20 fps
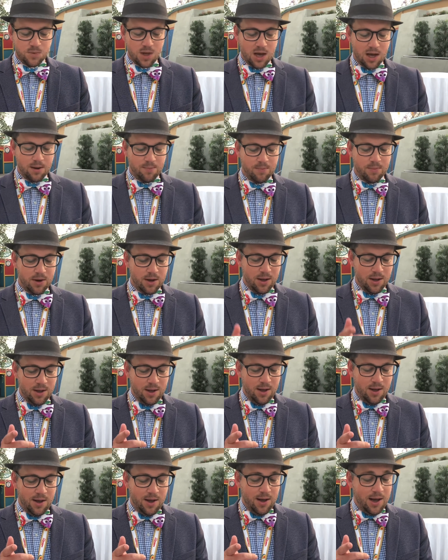
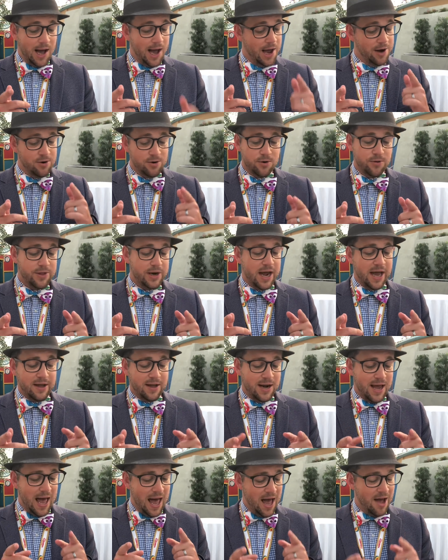I don't know that I
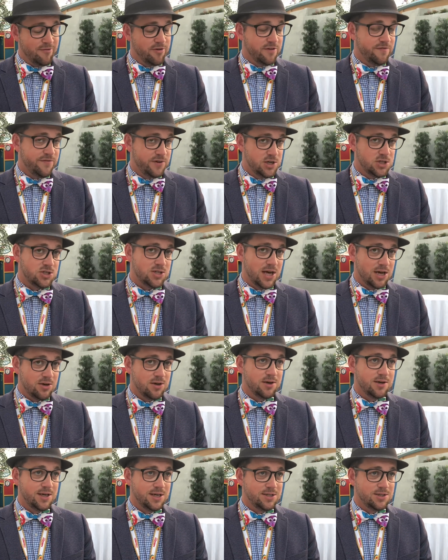could ever finish that
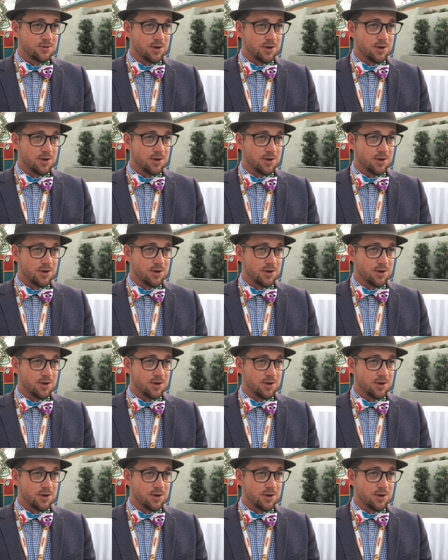cookie,